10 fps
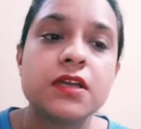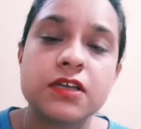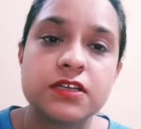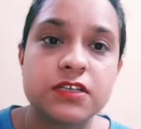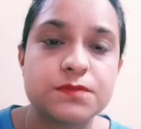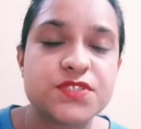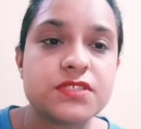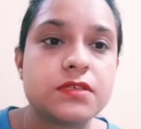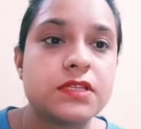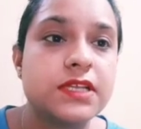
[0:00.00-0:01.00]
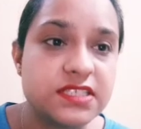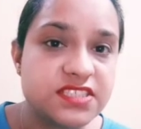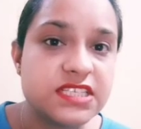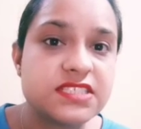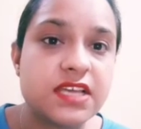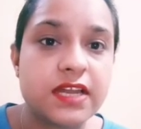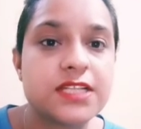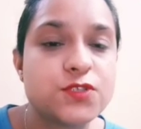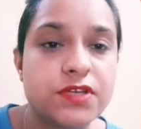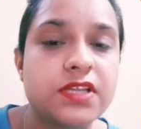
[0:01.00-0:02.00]
cups. That is, discs are
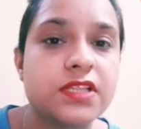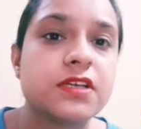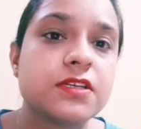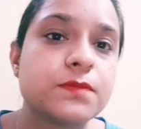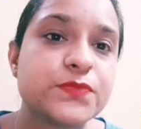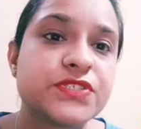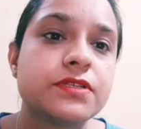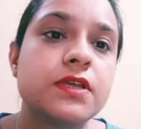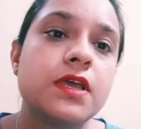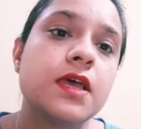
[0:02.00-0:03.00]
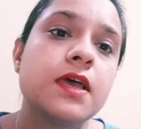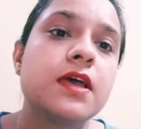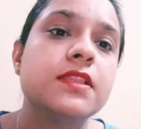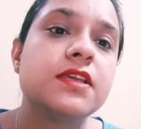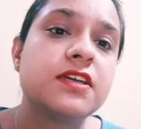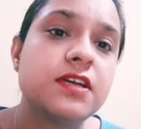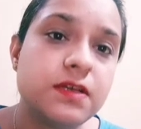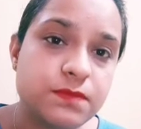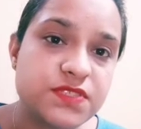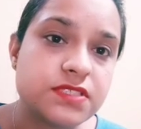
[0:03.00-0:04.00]
also added in the cups. The
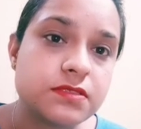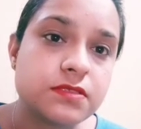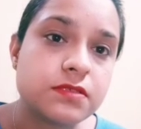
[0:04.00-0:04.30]
cups,